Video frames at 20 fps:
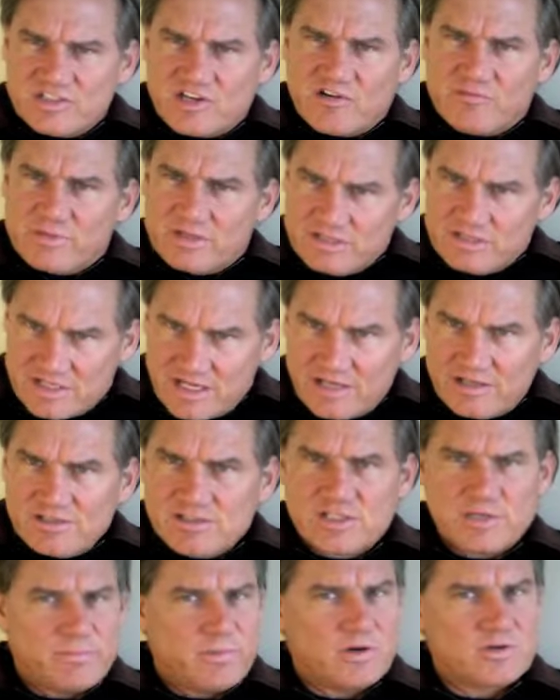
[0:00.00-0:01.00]
government debt,
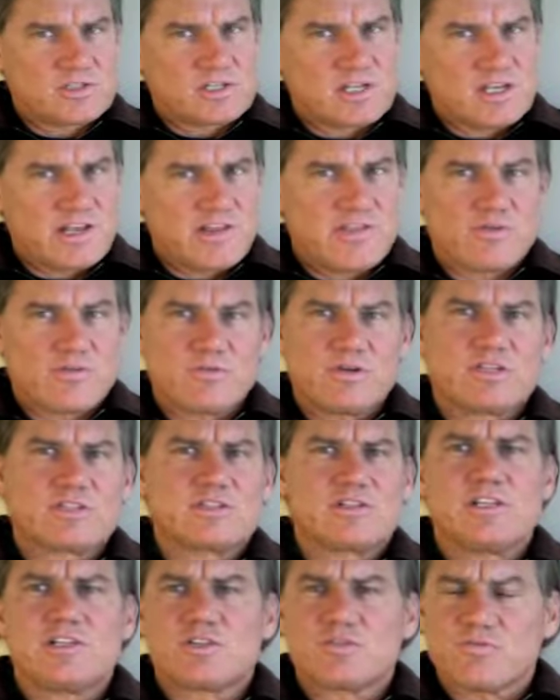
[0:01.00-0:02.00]
supposedly the
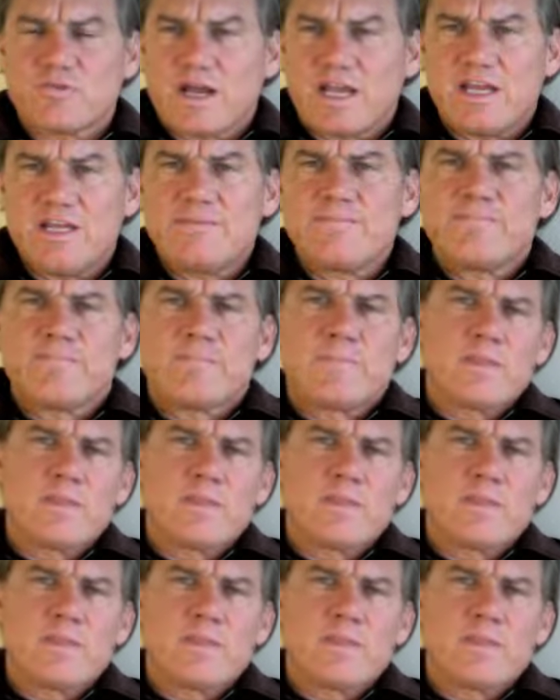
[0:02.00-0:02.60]
riskless rate,